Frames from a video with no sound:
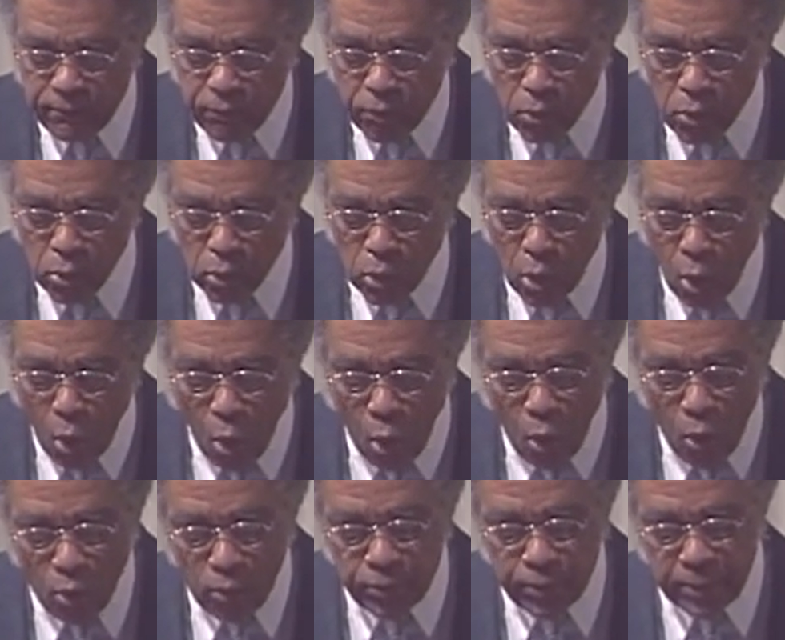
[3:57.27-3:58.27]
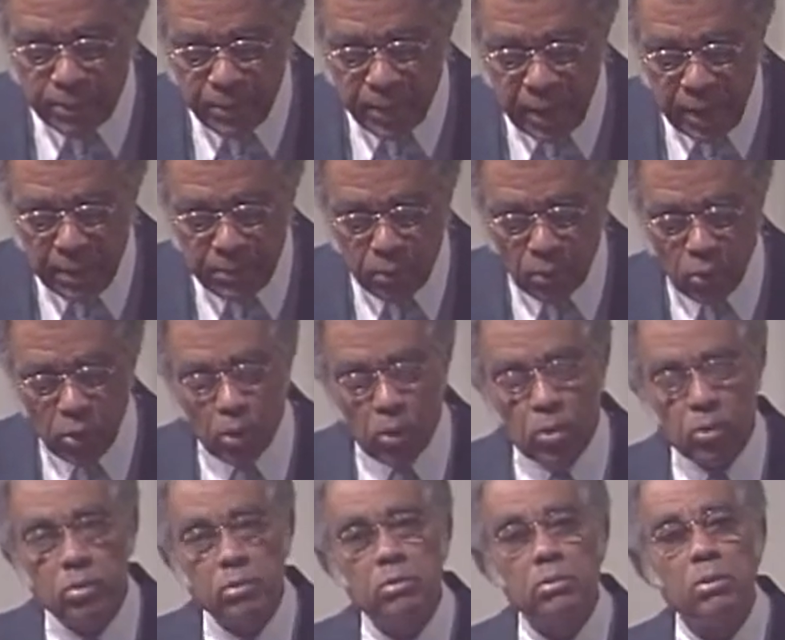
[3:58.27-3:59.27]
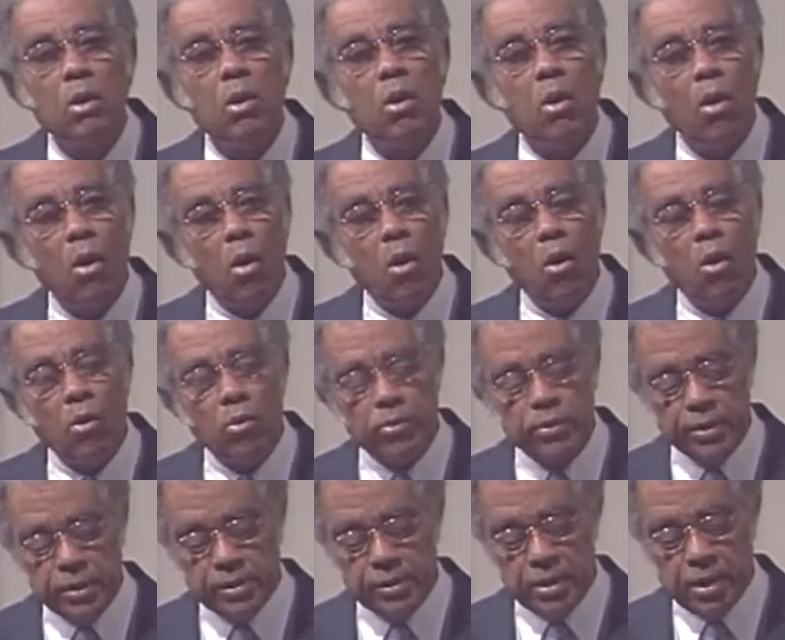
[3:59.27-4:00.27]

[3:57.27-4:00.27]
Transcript: fool all the people all the